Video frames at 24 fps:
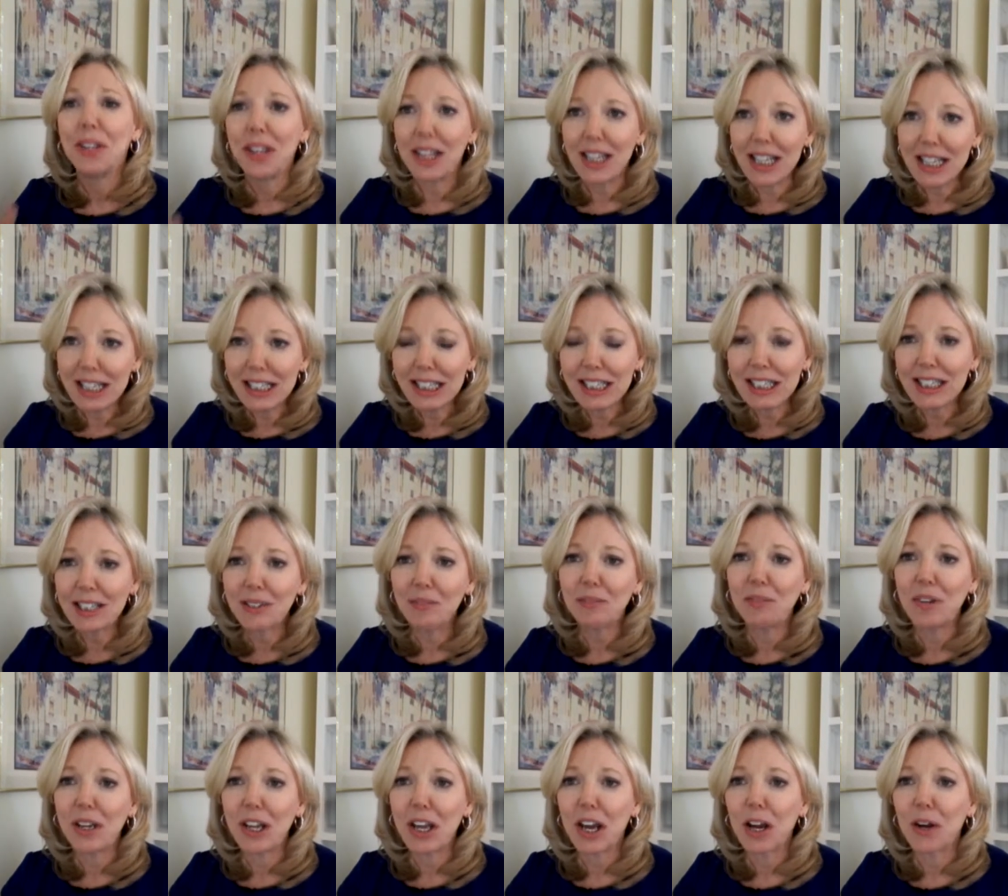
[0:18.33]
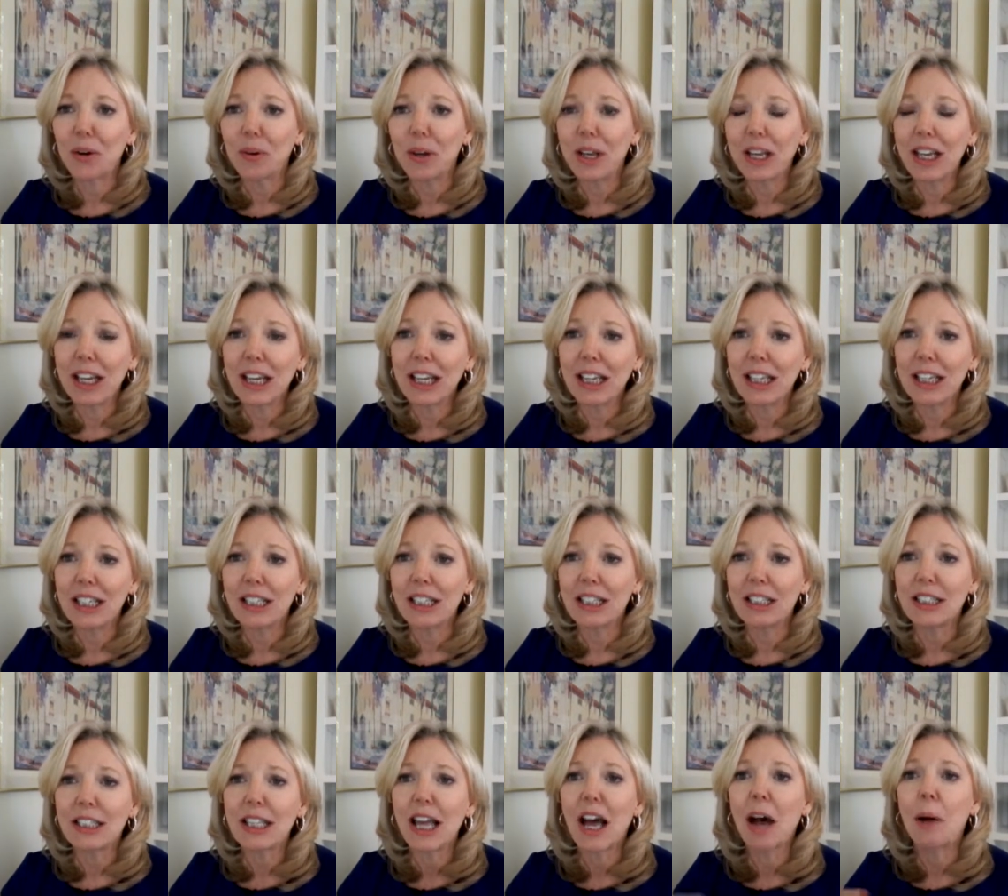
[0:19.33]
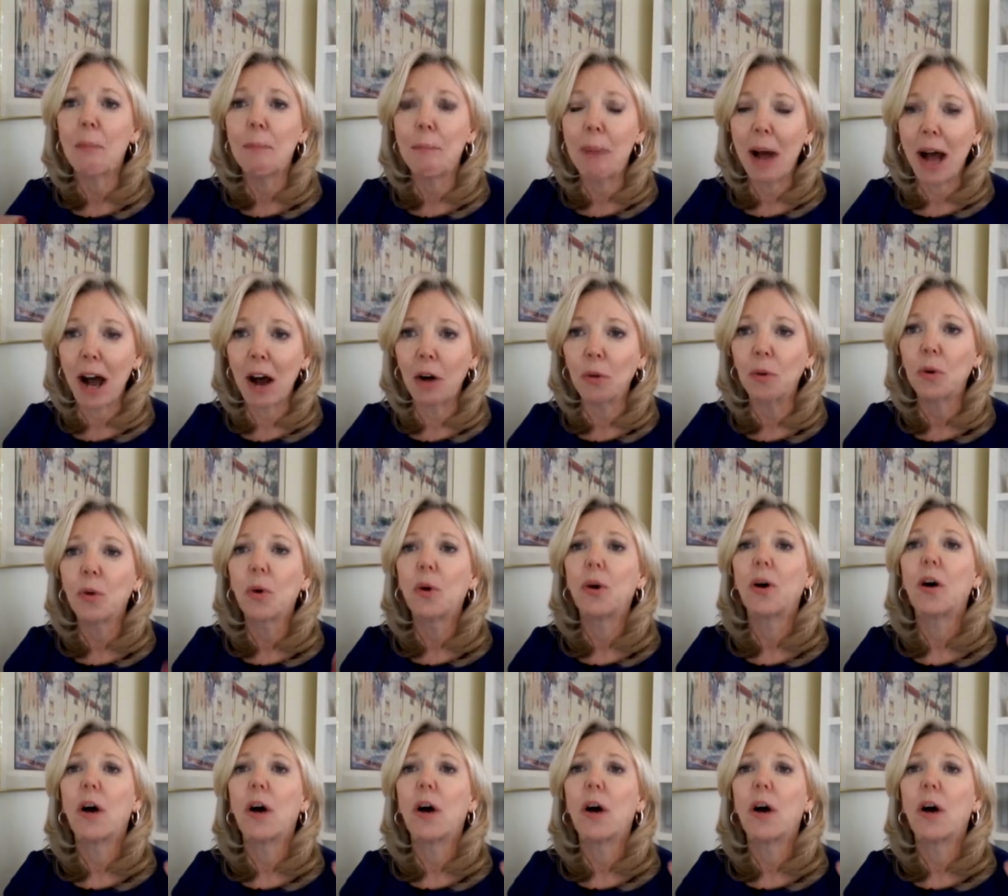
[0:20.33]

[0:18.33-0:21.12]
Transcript: this video is about